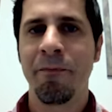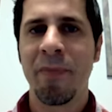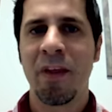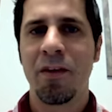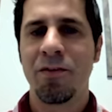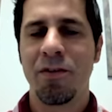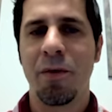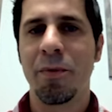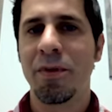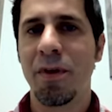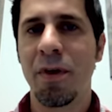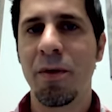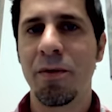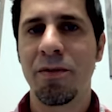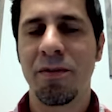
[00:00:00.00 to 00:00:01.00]
So in
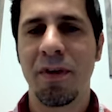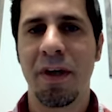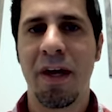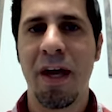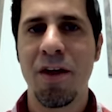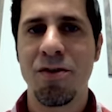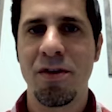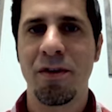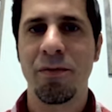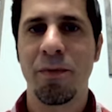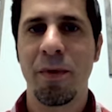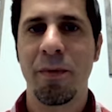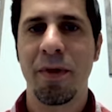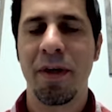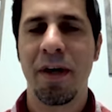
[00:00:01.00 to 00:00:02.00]
those occasions,
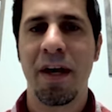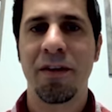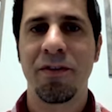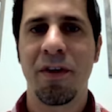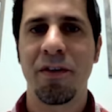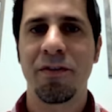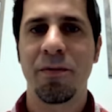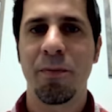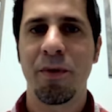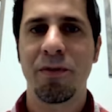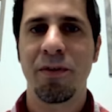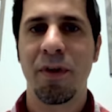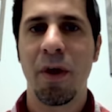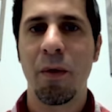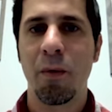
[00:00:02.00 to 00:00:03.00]
we would ask customers
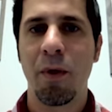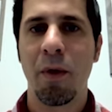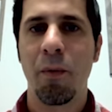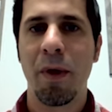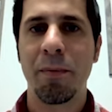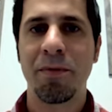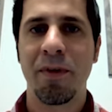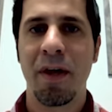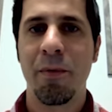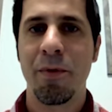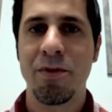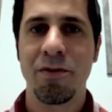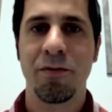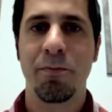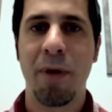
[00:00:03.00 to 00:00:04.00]
to go to our website,
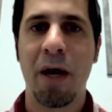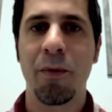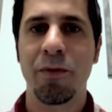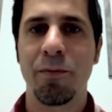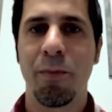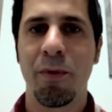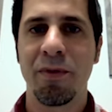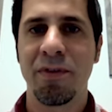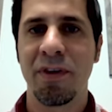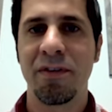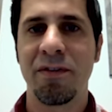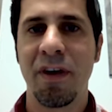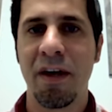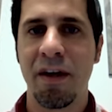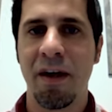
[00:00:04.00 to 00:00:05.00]
which is
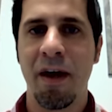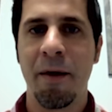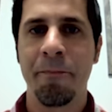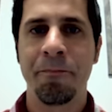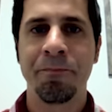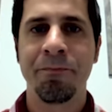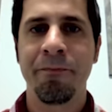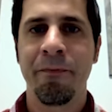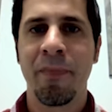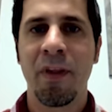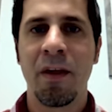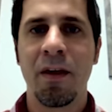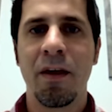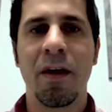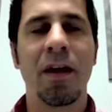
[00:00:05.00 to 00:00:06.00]
powersportseast.com,
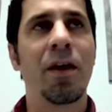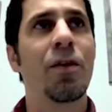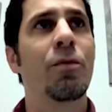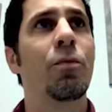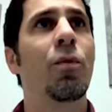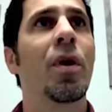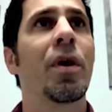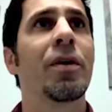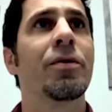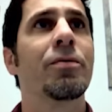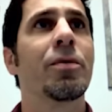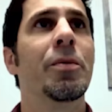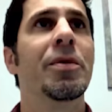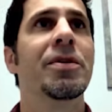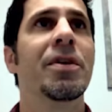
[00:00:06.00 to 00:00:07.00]
and I'll walk it
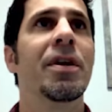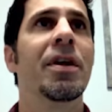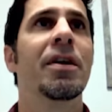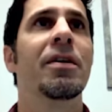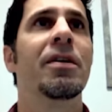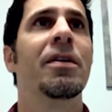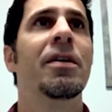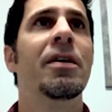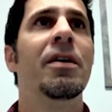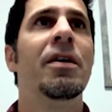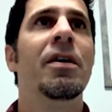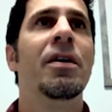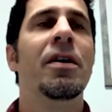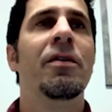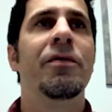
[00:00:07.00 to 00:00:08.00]
through with you here.
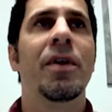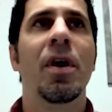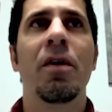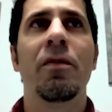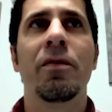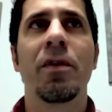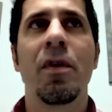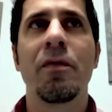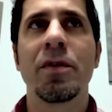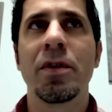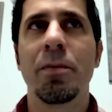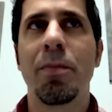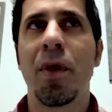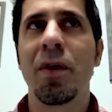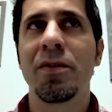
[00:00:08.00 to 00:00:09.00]
If you hover over
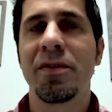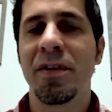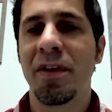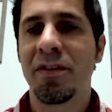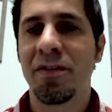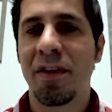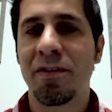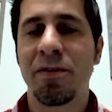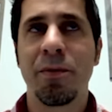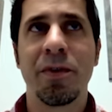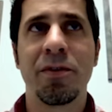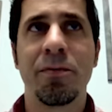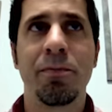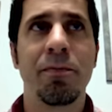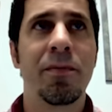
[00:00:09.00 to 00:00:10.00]
the parts and
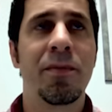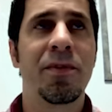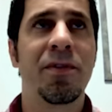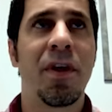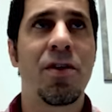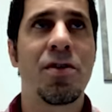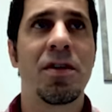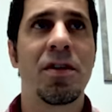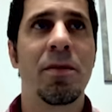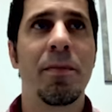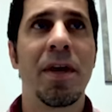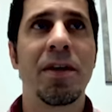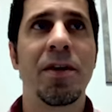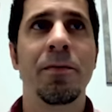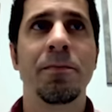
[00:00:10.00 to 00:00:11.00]
accessories section of the
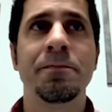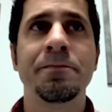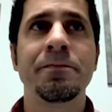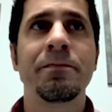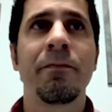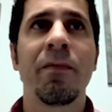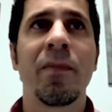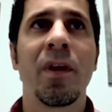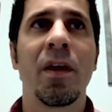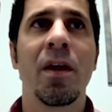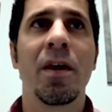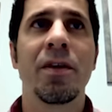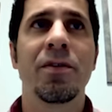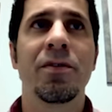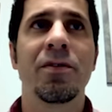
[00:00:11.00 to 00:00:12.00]
menu,
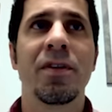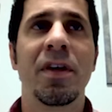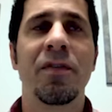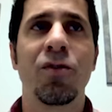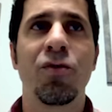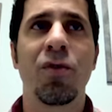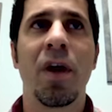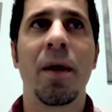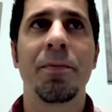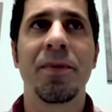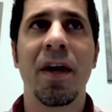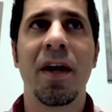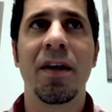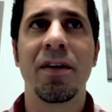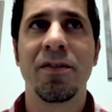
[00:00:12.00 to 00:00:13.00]
you'll see in the drop
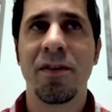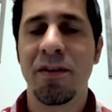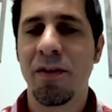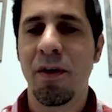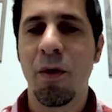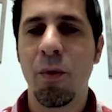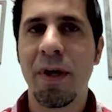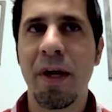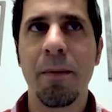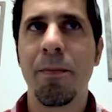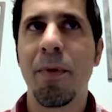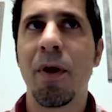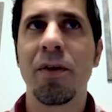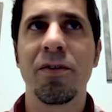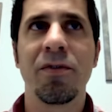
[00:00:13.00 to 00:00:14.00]
down it says
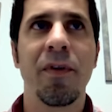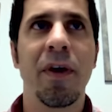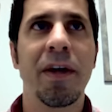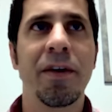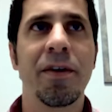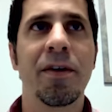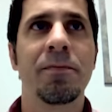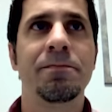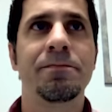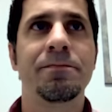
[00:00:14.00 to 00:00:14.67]
OEM Parts Finder.